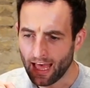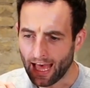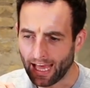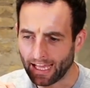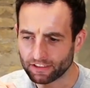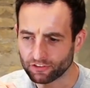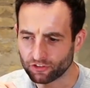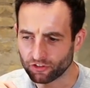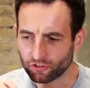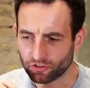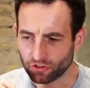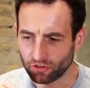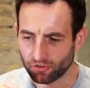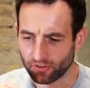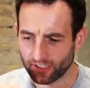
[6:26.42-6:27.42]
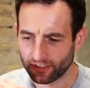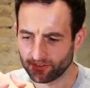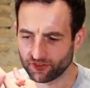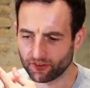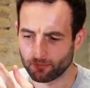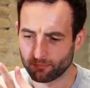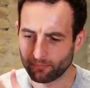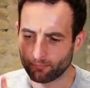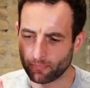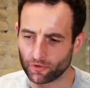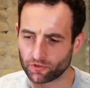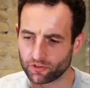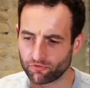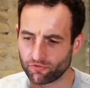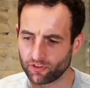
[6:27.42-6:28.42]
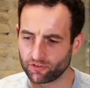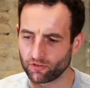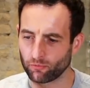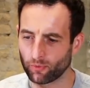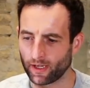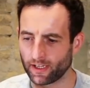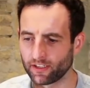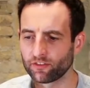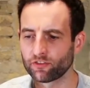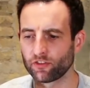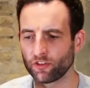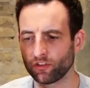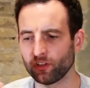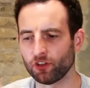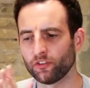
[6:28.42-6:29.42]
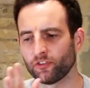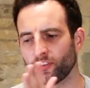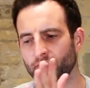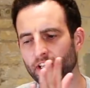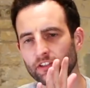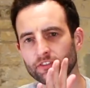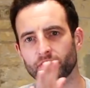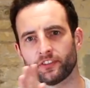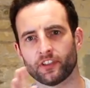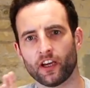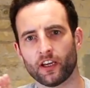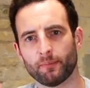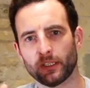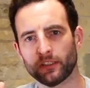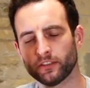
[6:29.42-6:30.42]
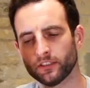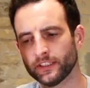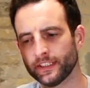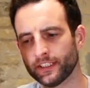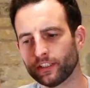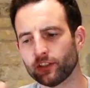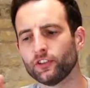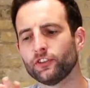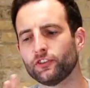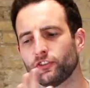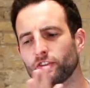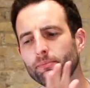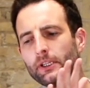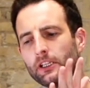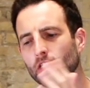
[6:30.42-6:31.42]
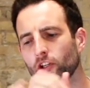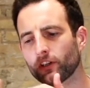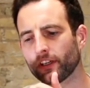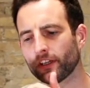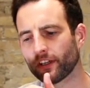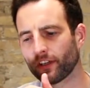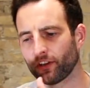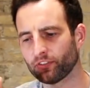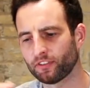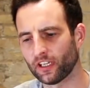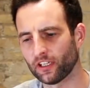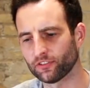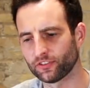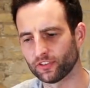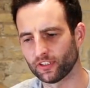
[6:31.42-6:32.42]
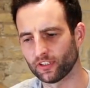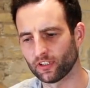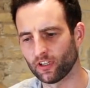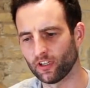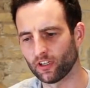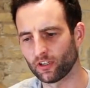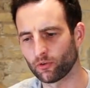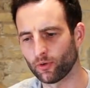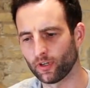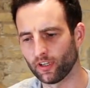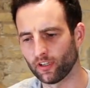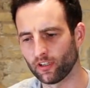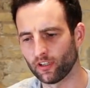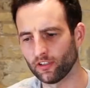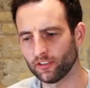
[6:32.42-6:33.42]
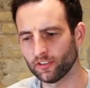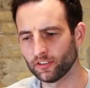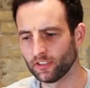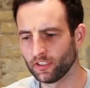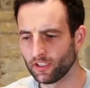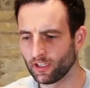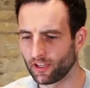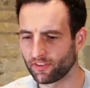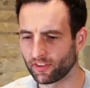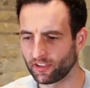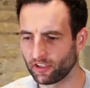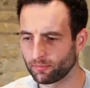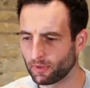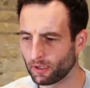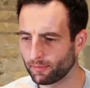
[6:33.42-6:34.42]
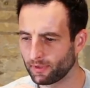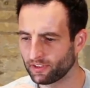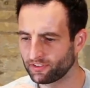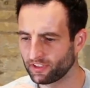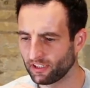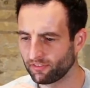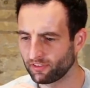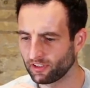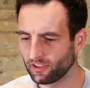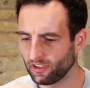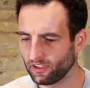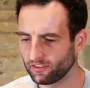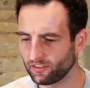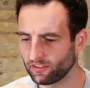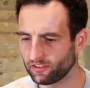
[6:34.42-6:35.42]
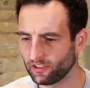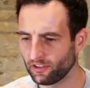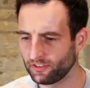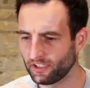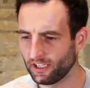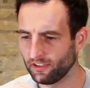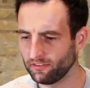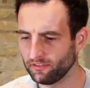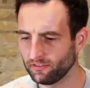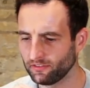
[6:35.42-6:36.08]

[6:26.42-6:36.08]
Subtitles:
And to do this, the most efficient way is to use the delta timer. You should be looking at your delta quite a lot. I think this might be a safety car as you slow down.